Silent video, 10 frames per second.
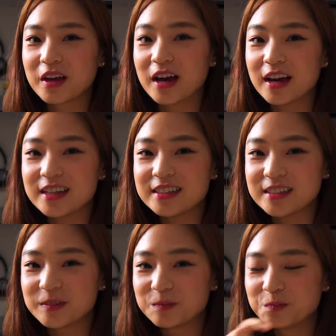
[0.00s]
Guys,
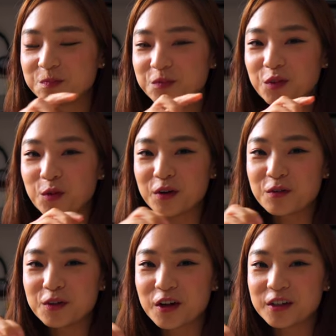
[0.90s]

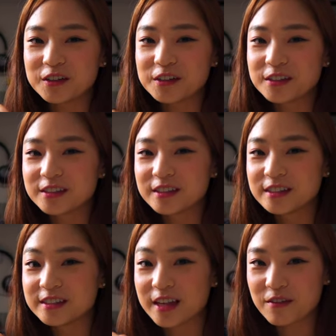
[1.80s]
$24
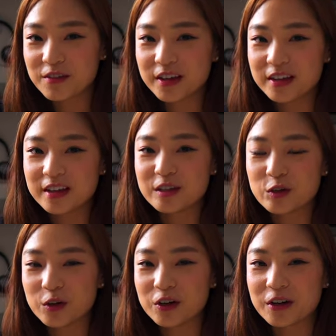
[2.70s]
Save it,
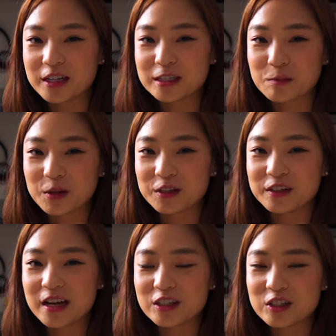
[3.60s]
enjoy your nice
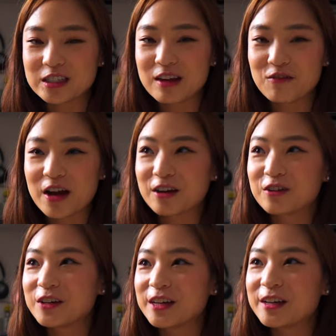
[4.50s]
meal at Cheesecake
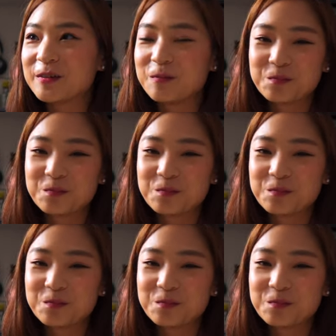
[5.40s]
Factory.